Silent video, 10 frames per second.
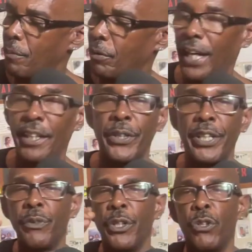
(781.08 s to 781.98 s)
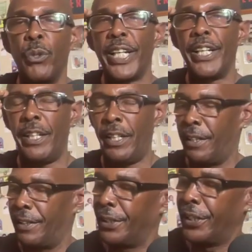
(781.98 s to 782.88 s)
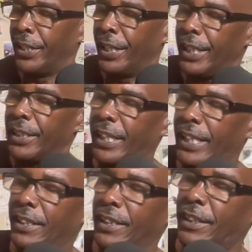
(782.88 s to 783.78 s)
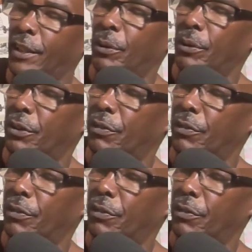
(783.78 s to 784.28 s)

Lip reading: but I can read it real quick. It says, the Sybyls, the